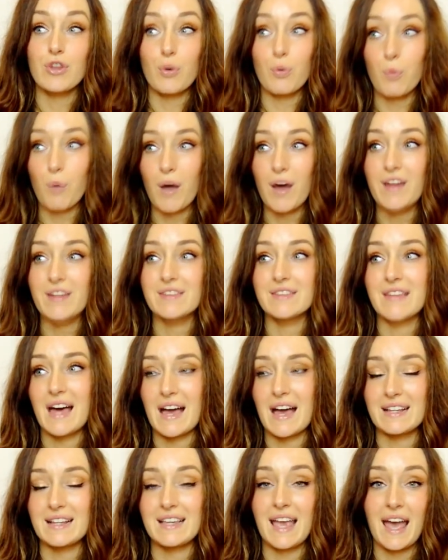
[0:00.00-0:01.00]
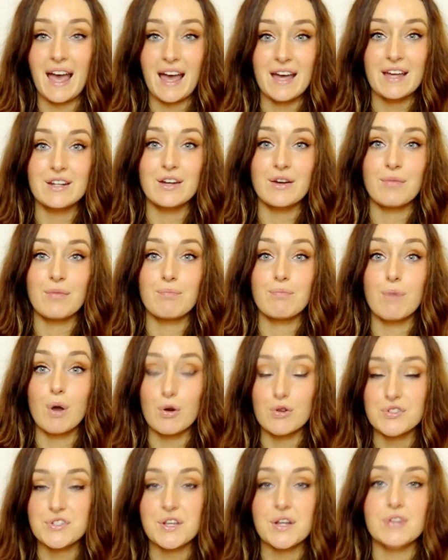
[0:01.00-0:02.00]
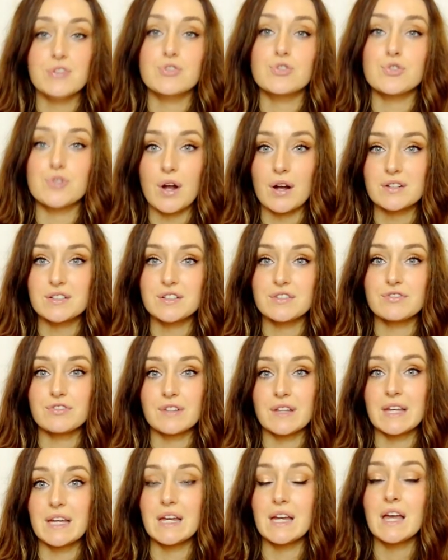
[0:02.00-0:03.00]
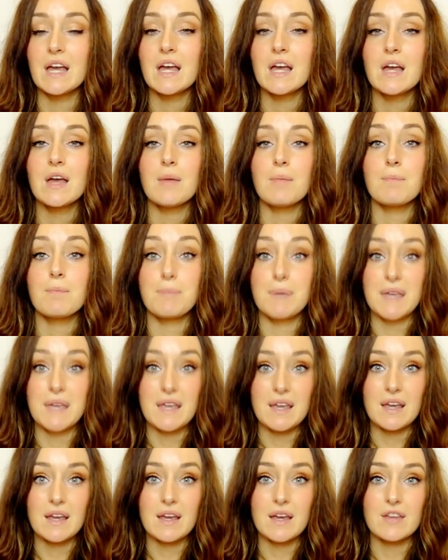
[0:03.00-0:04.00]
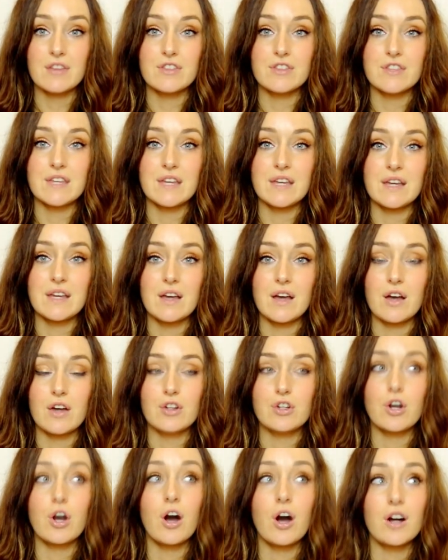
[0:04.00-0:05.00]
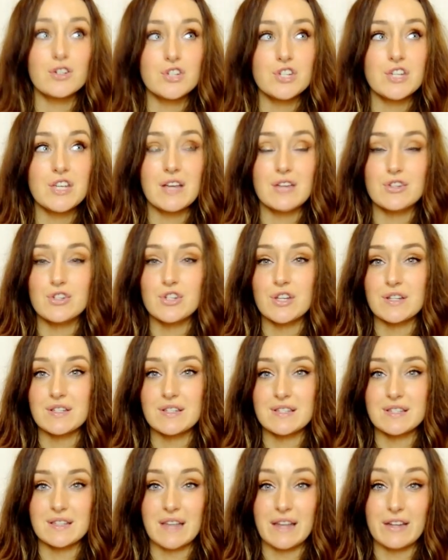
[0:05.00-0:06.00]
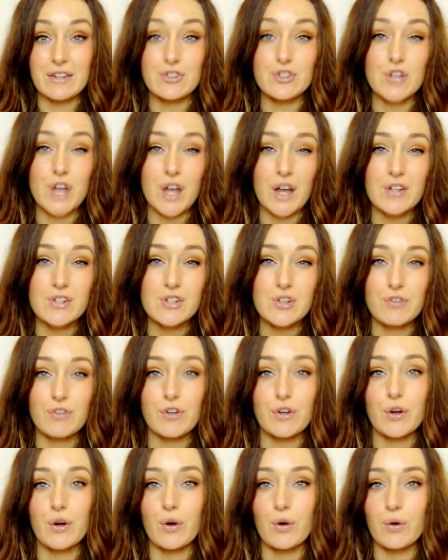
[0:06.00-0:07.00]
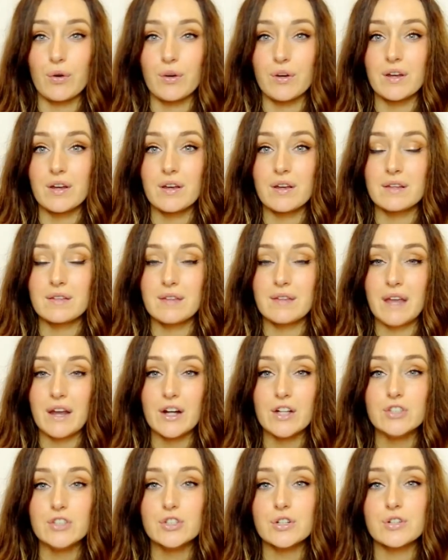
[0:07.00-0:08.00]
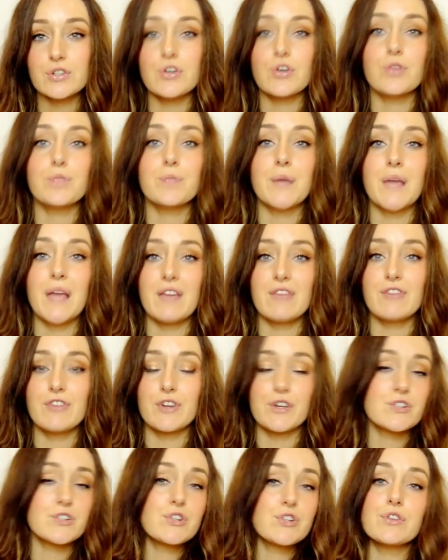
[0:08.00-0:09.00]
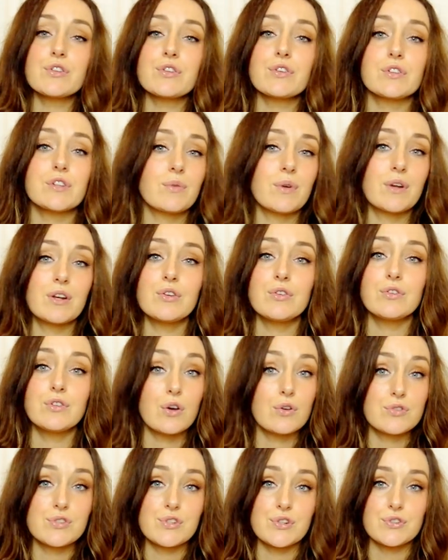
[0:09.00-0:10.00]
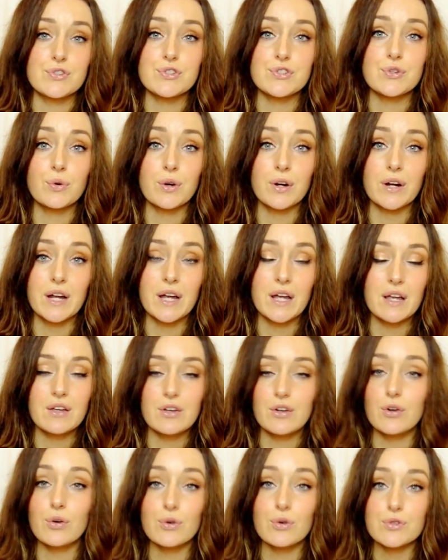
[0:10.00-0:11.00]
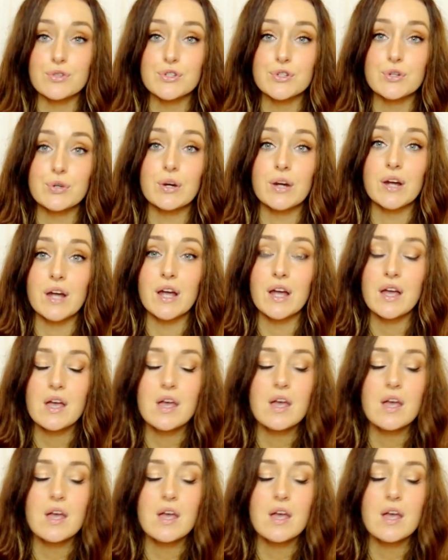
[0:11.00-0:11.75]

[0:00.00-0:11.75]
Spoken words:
one that can most constructively be the conscientious judge of your own character and your own behavior, because you're the only one who knows your story, your whole story.